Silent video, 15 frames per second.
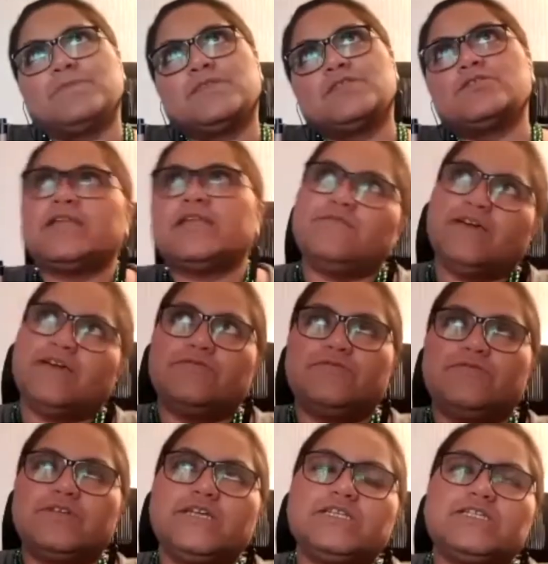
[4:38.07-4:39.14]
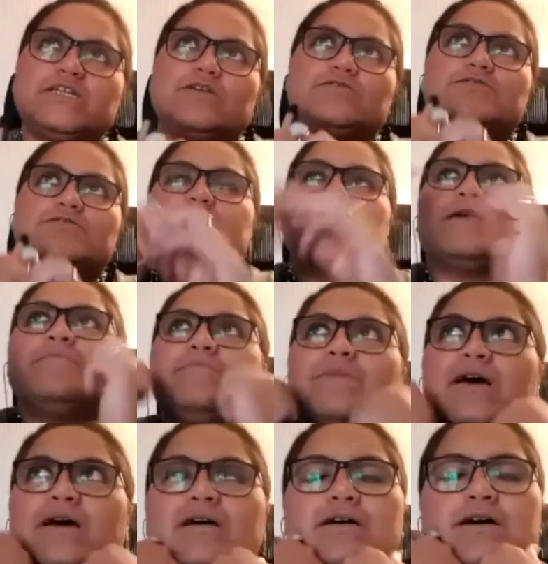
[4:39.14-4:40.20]
So anyway, I've reached out to them.
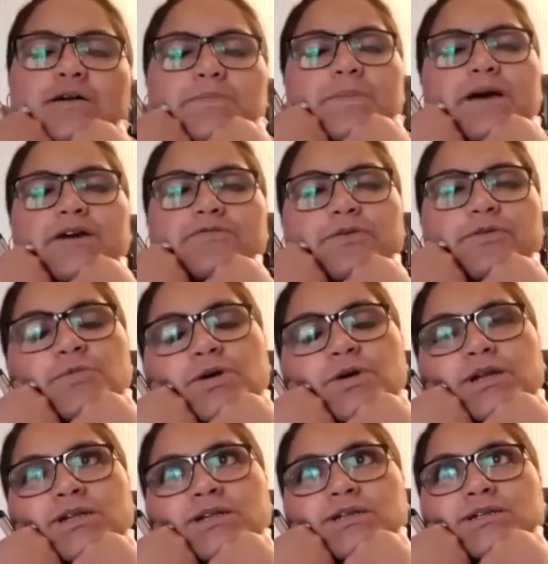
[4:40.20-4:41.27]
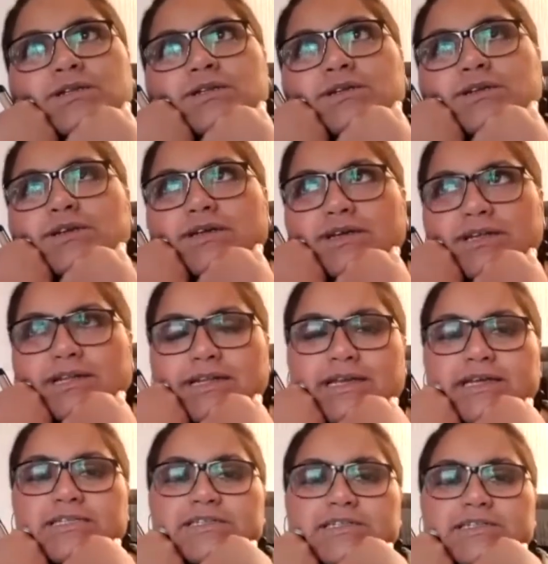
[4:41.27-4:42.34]
I heard back from one
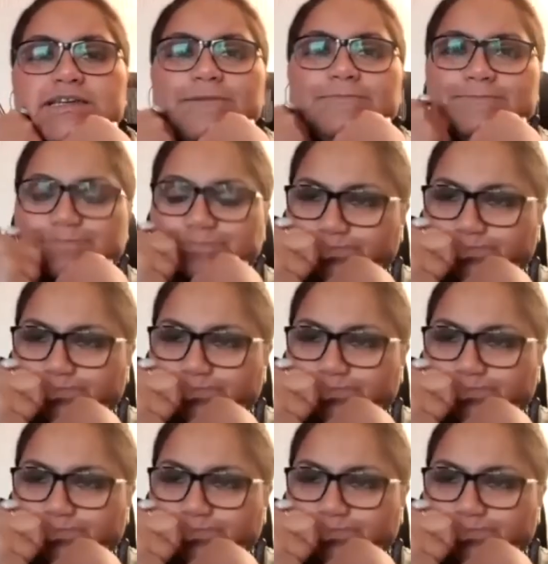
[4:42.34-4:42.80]
lady